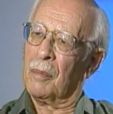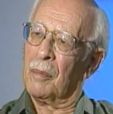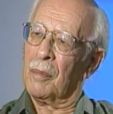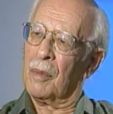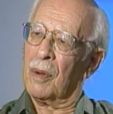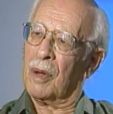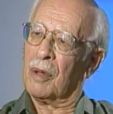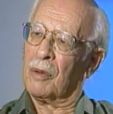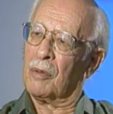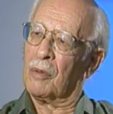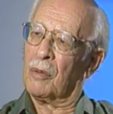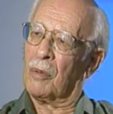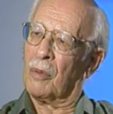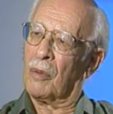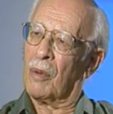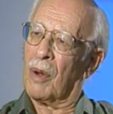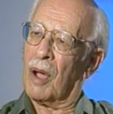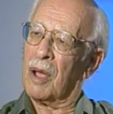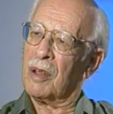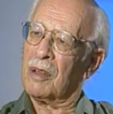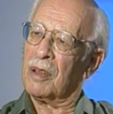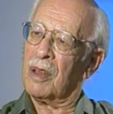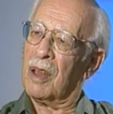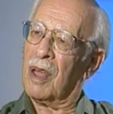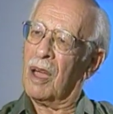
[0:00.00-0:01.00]
But
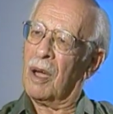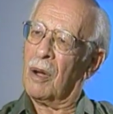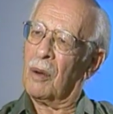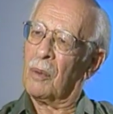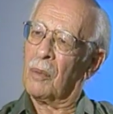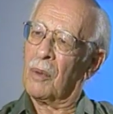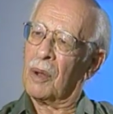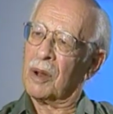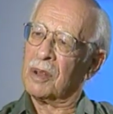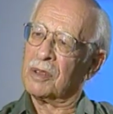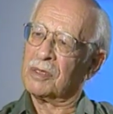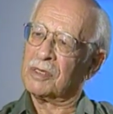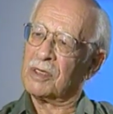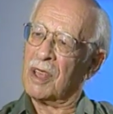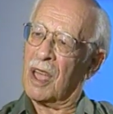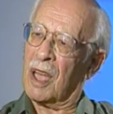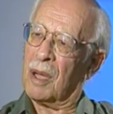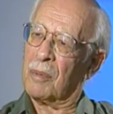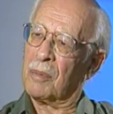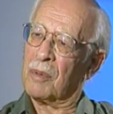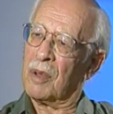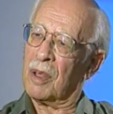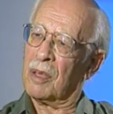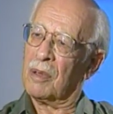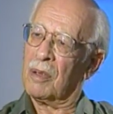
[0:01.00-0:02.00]
right now, what is
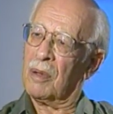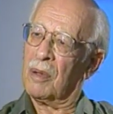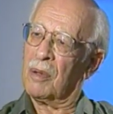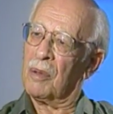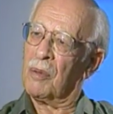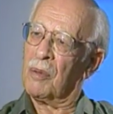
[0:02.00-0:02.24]
happening